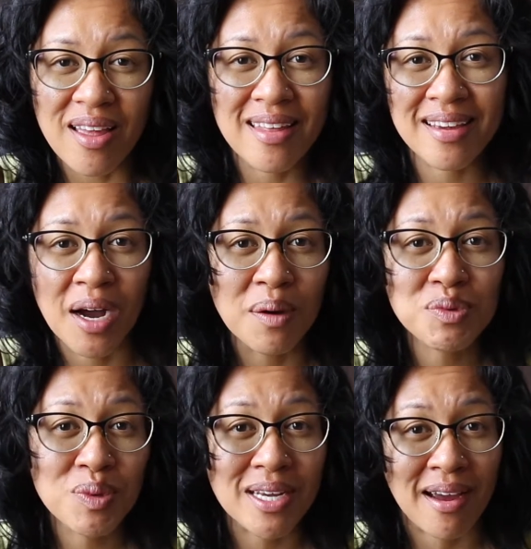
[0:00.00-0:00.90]
it comes
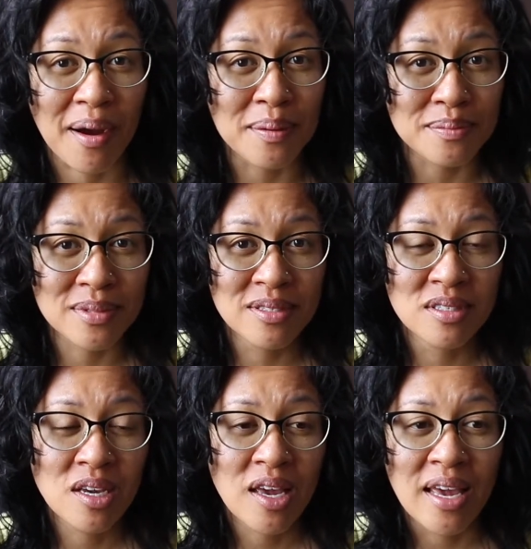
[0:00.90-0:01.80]
when it comes
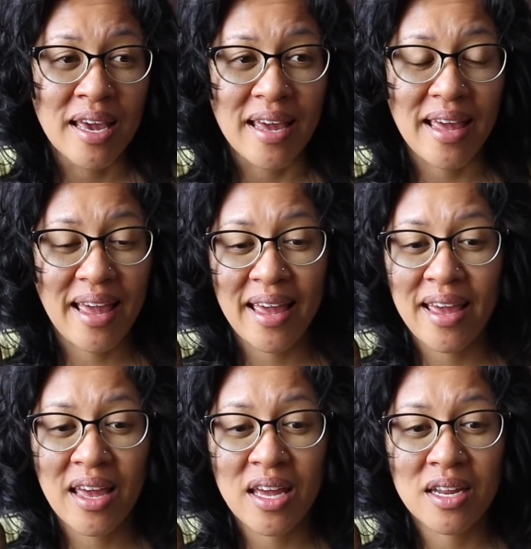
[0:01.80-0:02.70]

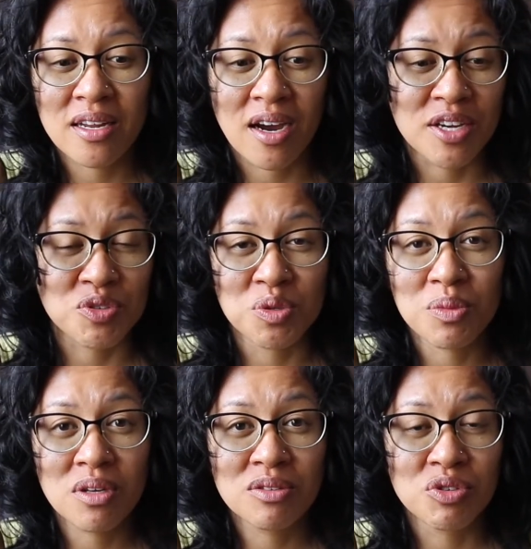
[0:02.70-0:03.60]
and I assume
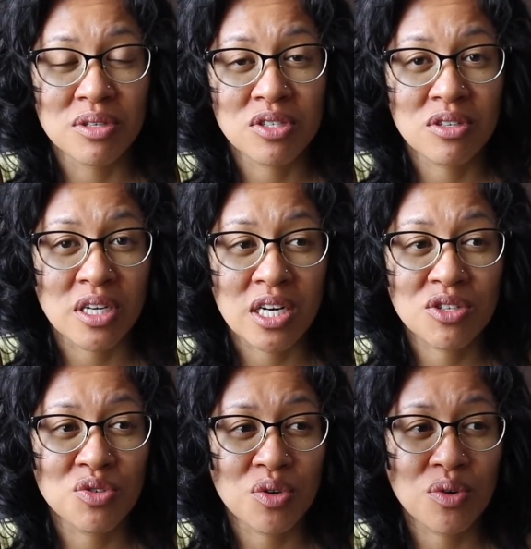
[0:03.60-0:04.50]
all the drills are there
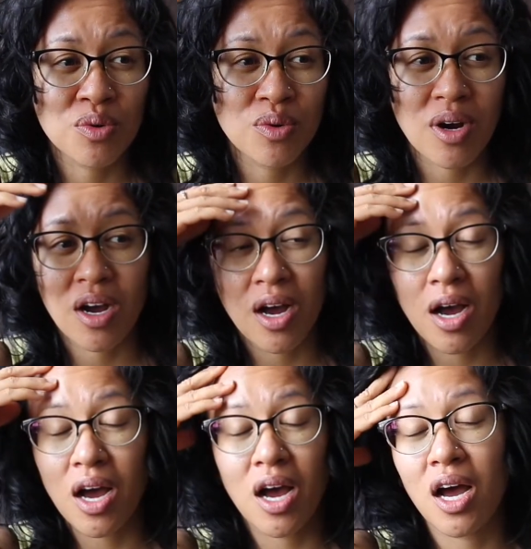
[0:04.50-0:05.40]
so
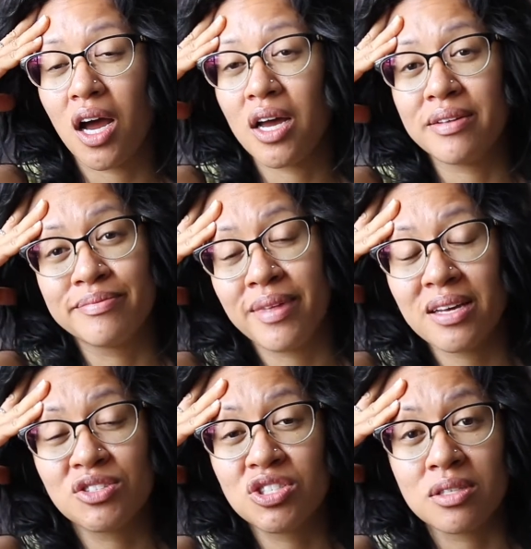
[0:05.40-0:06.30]

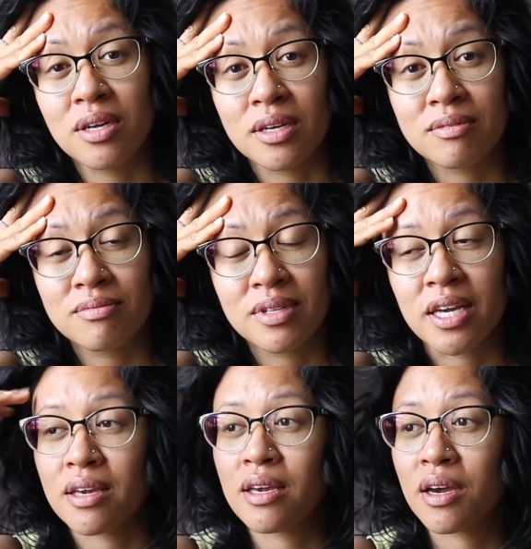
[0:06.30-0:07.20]
that's just it
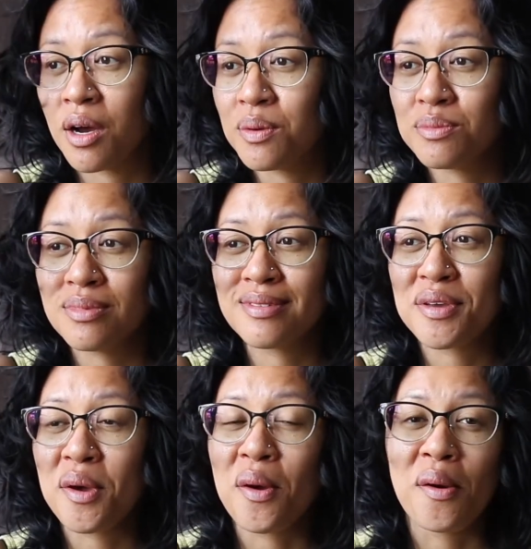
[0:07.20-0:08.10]
like it comes
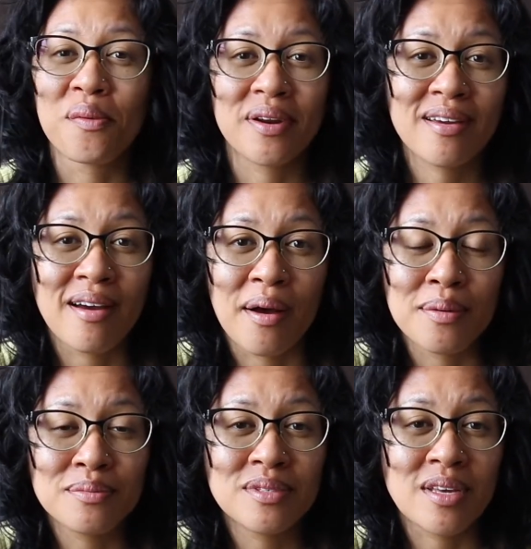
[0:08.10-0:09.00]
when it
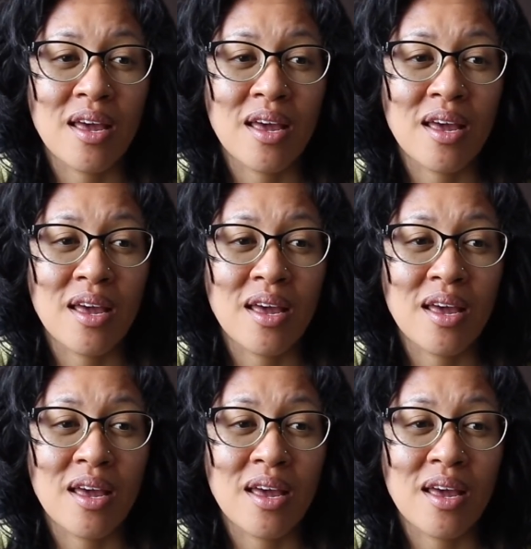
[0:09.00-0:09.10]
comes